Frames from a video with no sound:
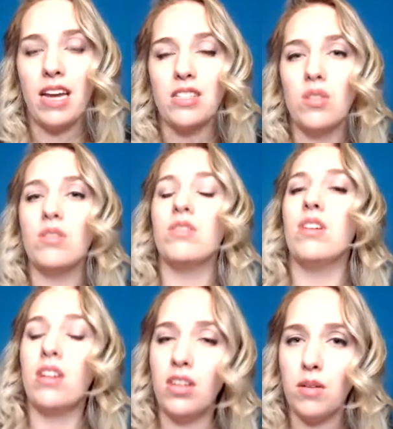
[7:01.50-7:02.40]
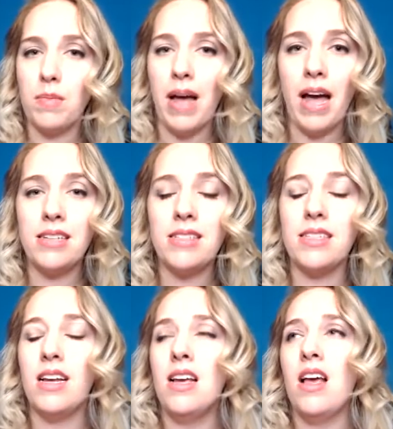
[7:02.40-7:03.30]
So look your
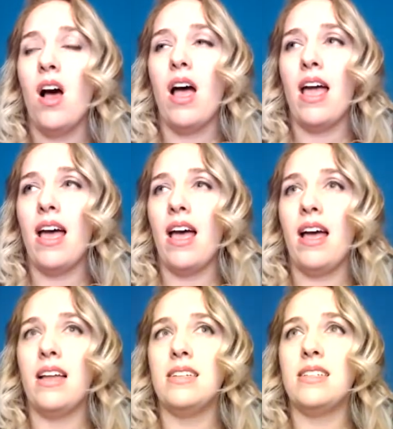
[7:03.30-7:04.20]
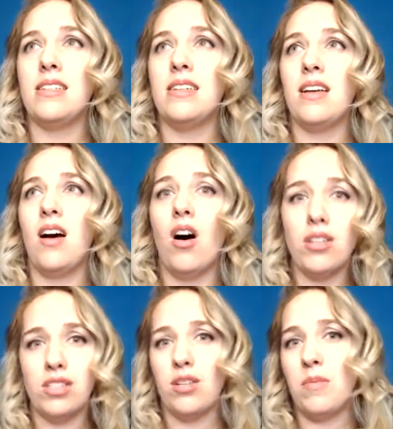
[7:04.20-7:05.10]
best, and
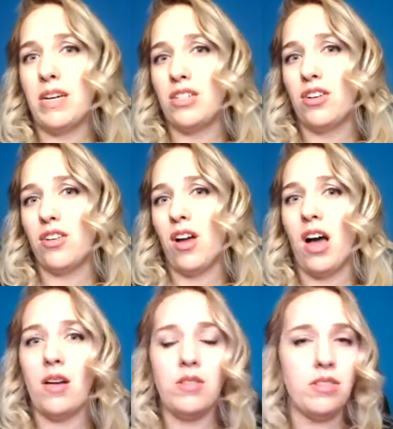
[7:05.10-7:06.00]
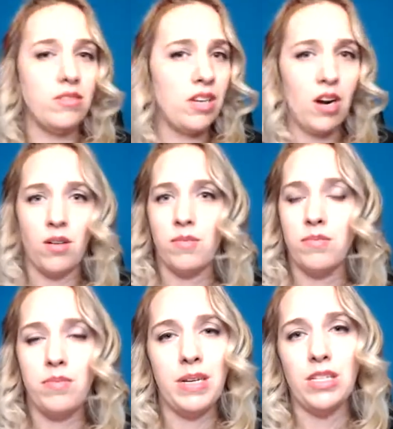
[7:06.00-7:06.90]
also make sure you're not,
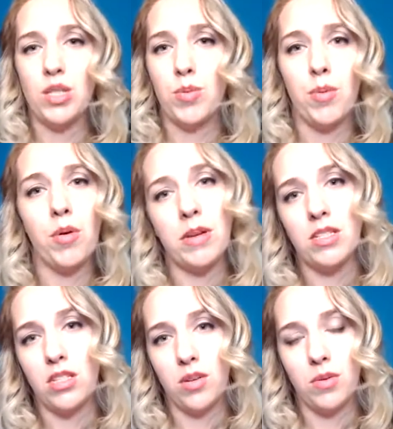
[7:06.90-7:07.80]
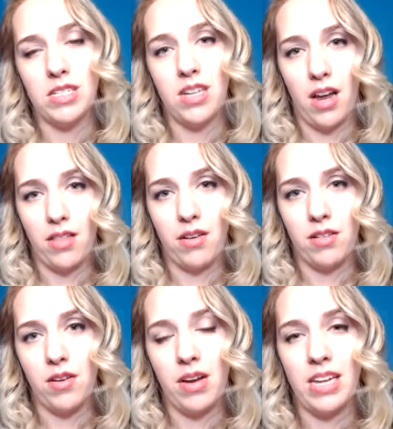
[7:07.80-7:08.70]
being super promiscuous either.
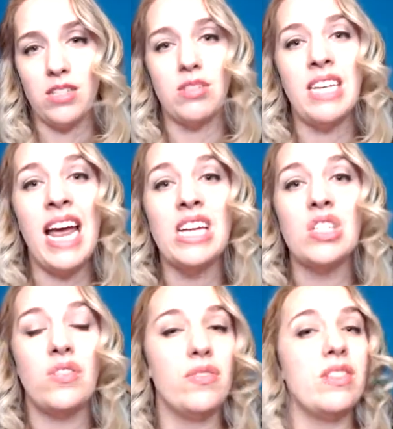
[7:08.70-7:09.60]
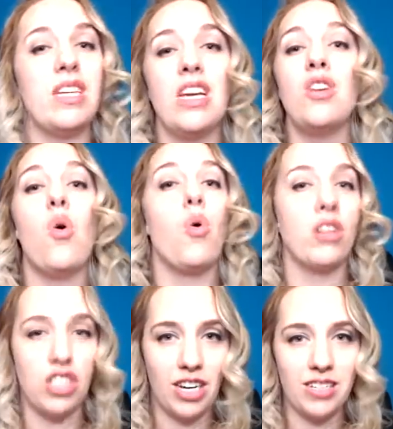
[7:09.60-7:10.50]
Okay, so tastefully
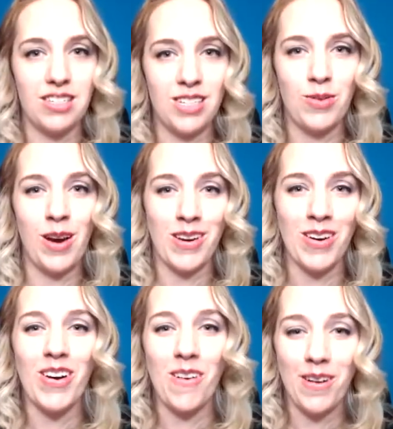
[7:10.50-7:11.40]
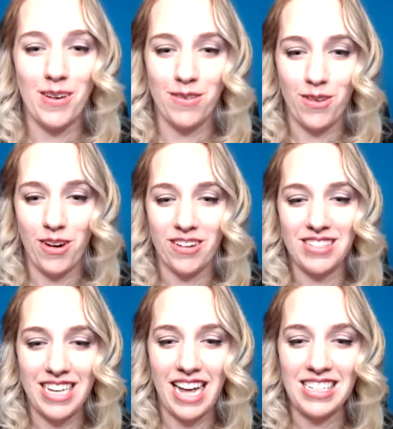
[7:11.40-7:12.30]
gorgeous is what you're going for.
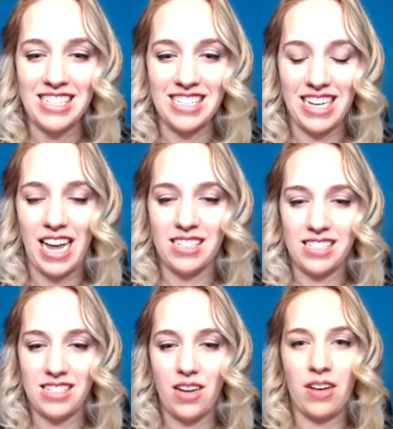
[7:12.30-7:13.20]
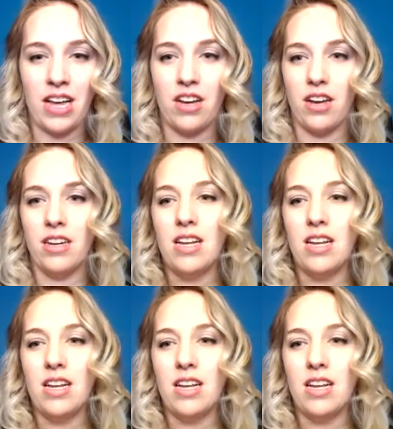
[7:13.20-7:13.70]
Yes? Yes. Okay, good.